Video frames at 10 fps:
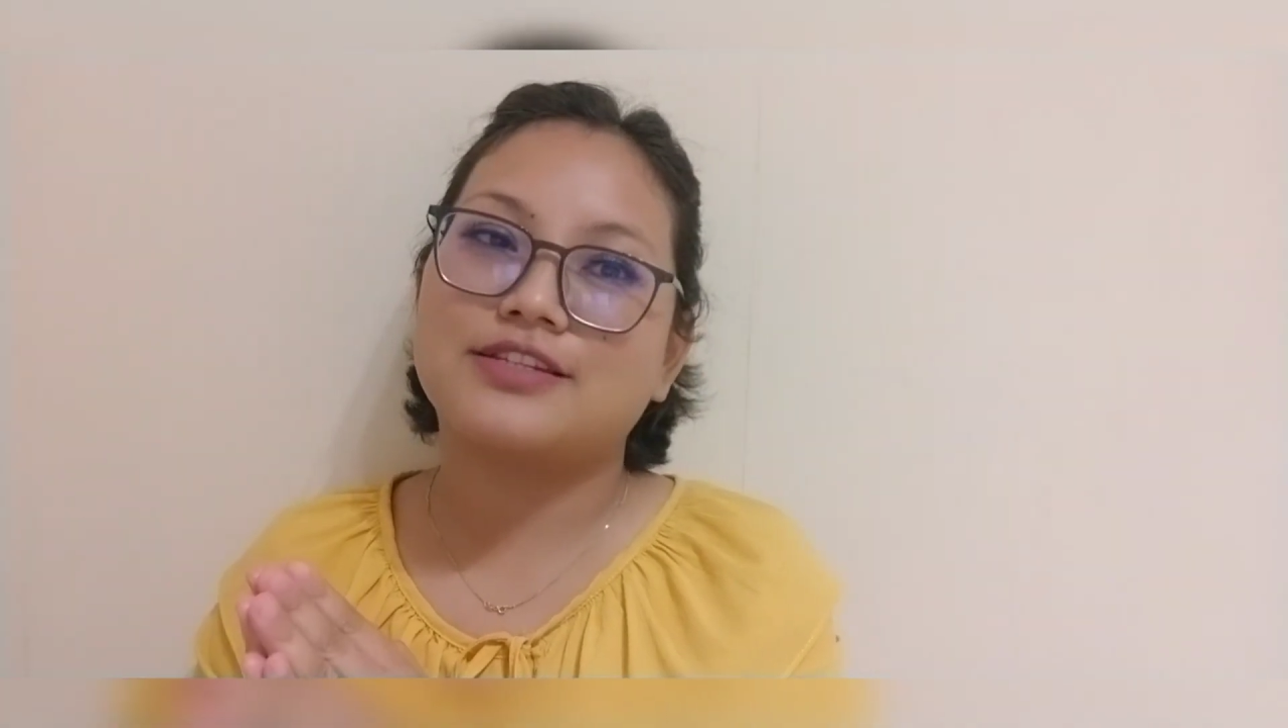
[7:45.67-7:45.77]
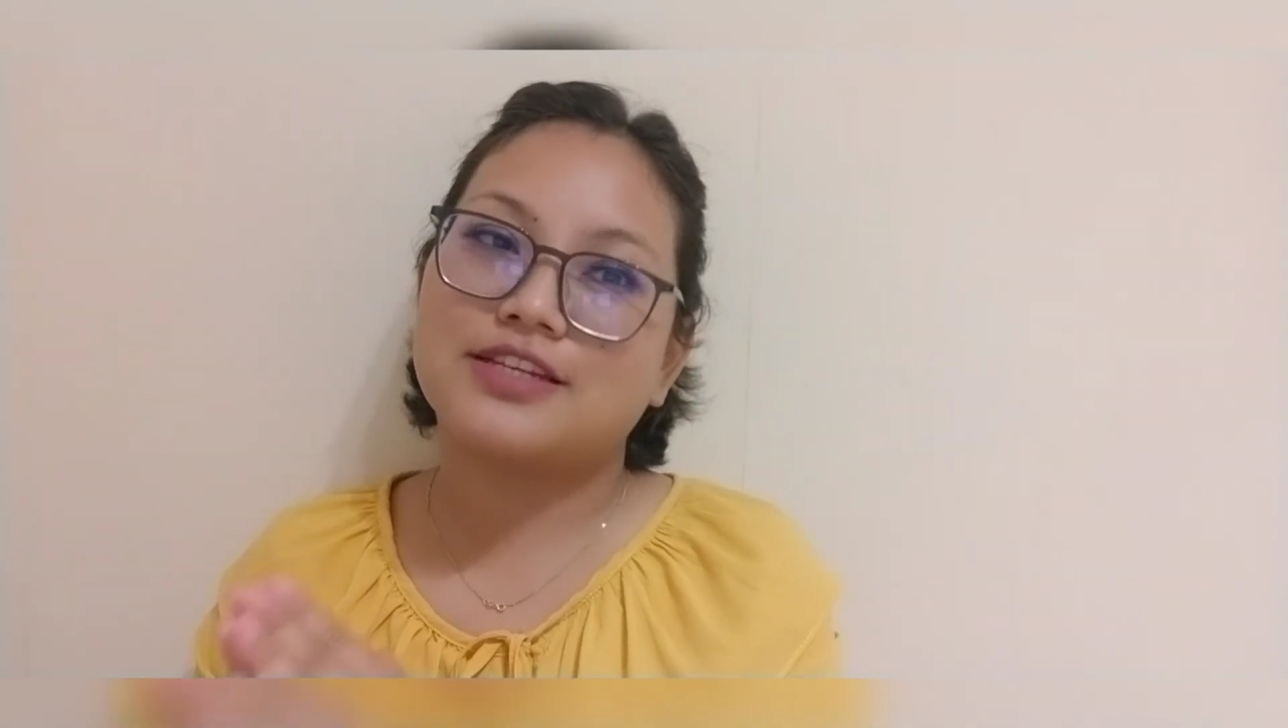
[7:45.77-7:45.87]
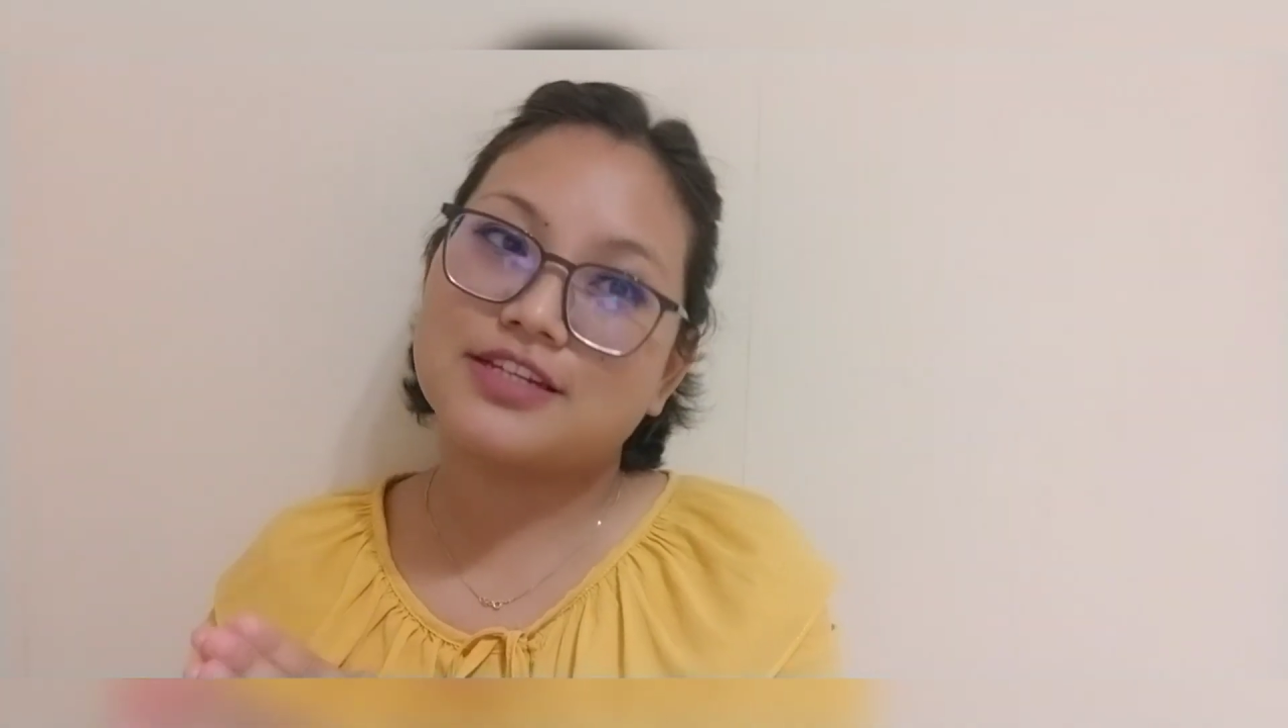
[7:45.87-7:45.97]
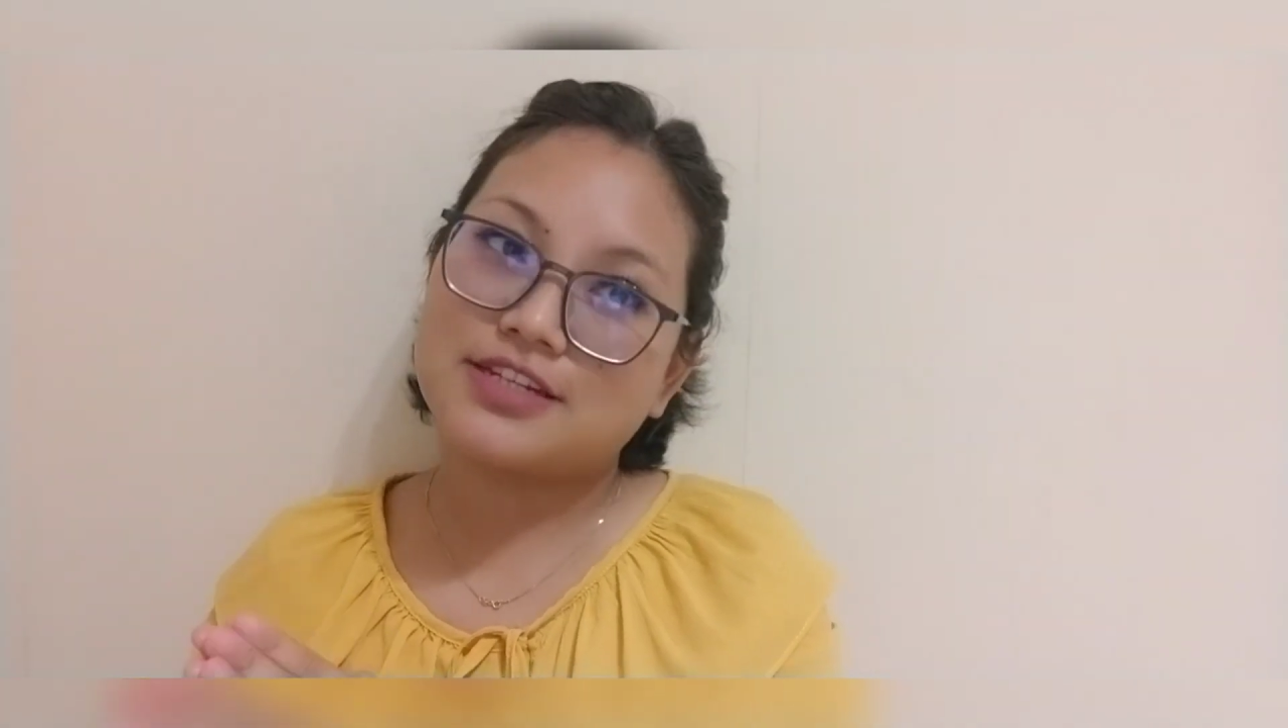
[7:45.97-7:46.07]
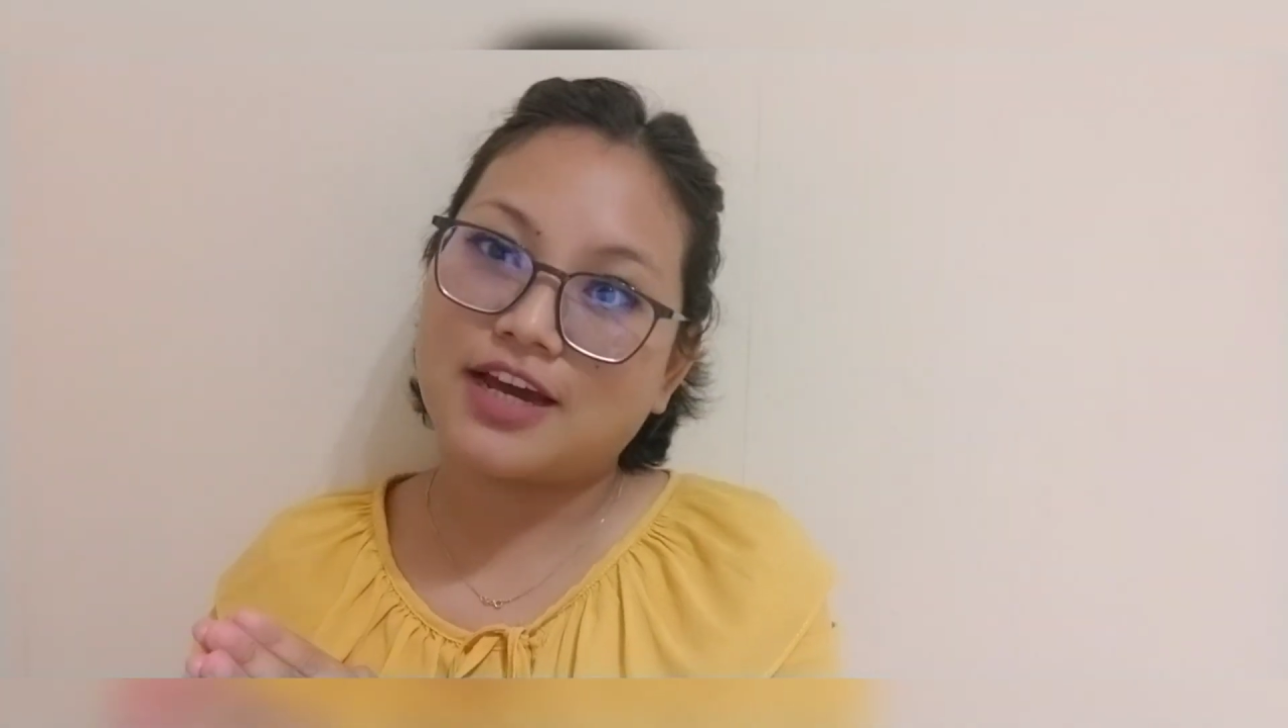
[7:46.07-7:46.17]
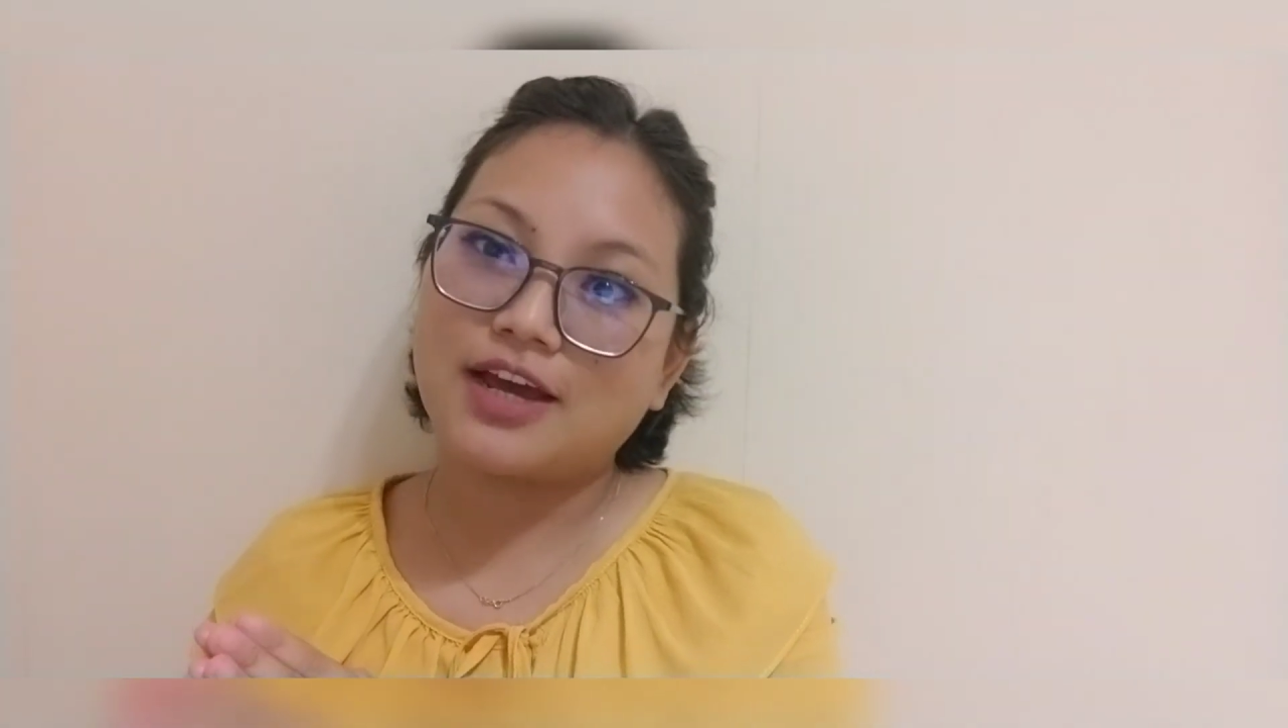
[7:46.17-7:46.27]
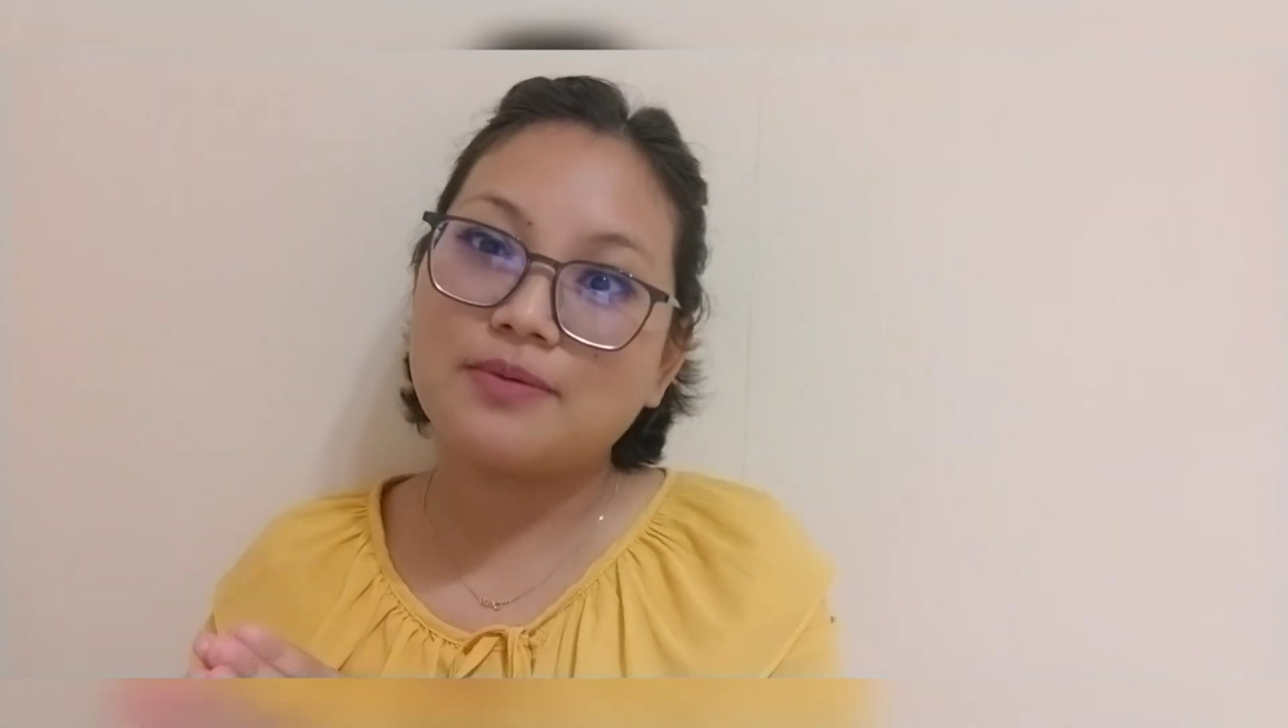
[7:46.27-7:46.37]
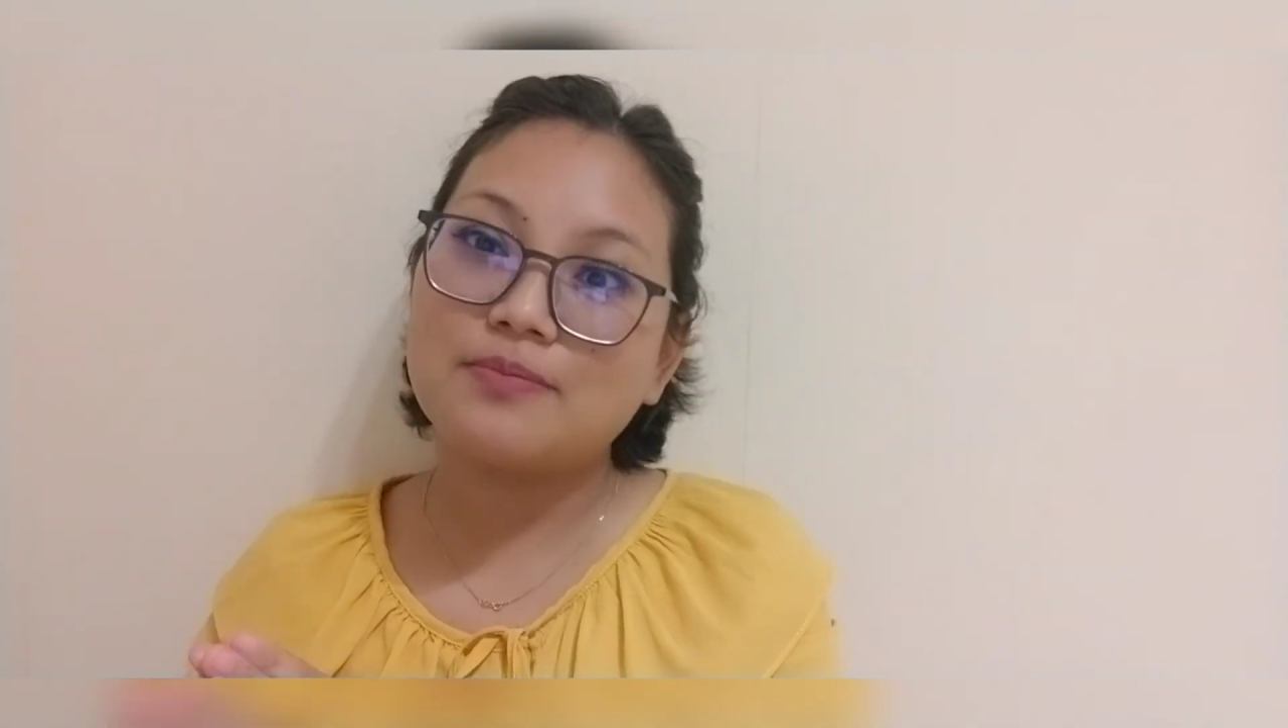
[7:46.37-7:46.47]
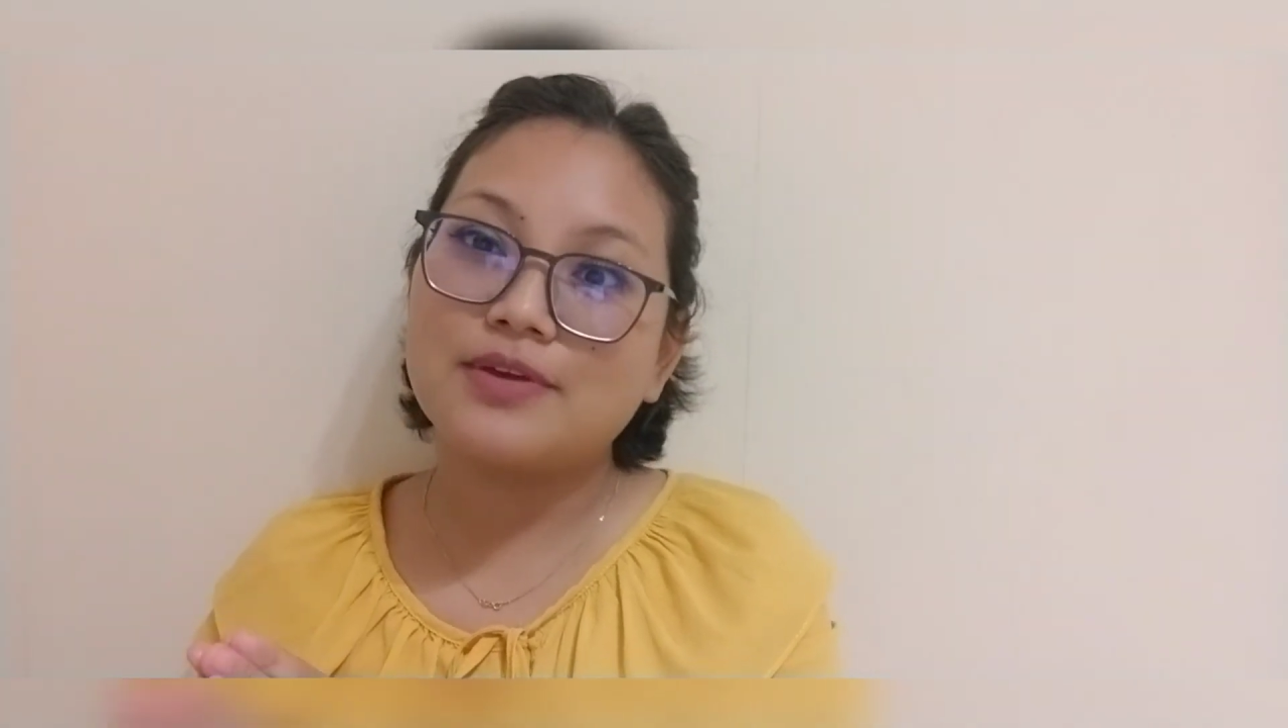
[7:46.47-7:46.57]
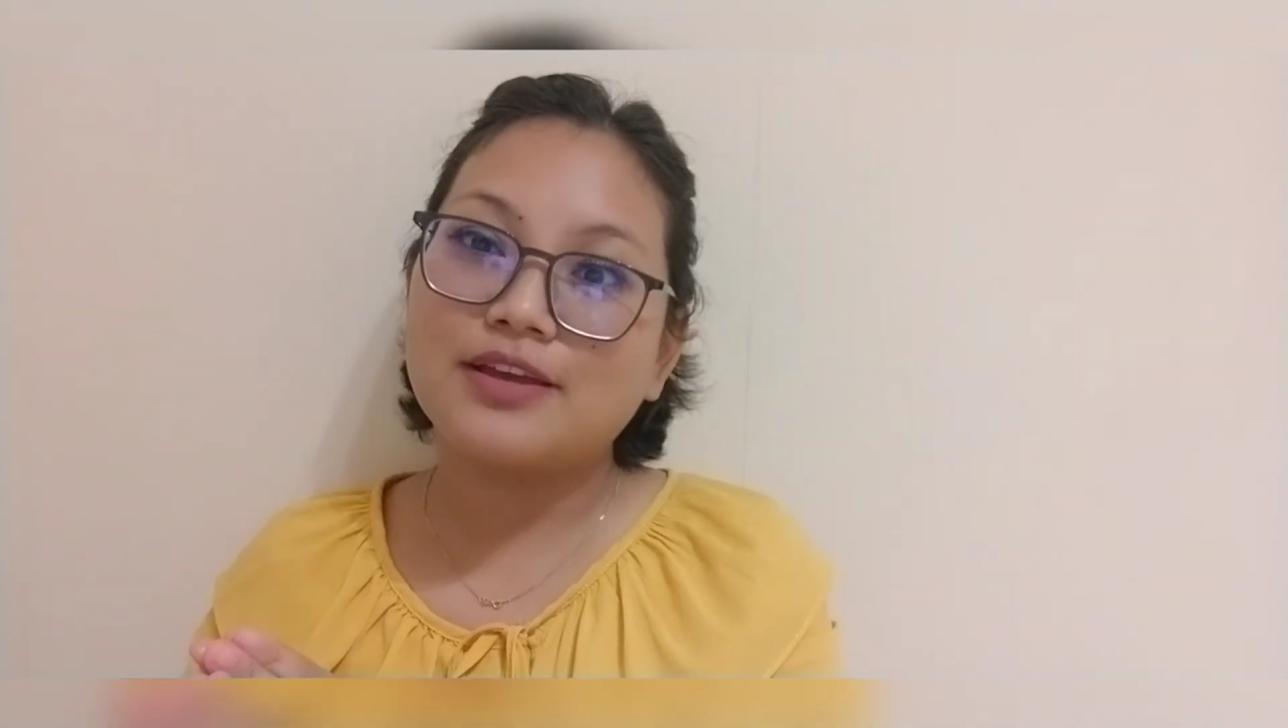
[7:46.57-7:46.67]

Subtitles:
daytime.